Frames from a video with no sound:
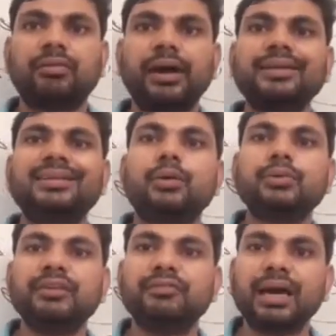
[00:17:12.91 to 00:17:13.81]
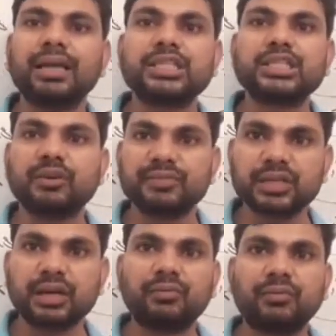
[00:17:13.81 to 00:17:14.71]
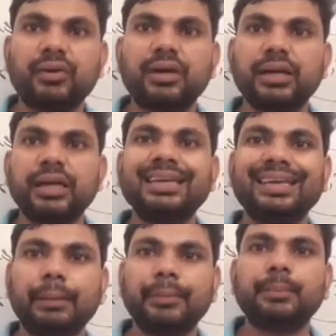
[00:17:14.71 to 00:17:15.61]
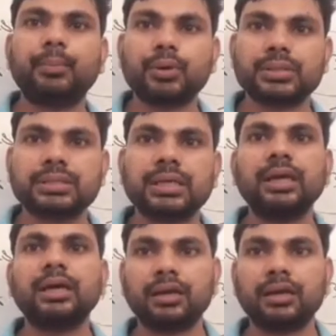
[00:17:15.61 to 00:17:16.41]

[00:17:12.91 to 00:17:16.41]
Write down the valency of sulfur in comment box.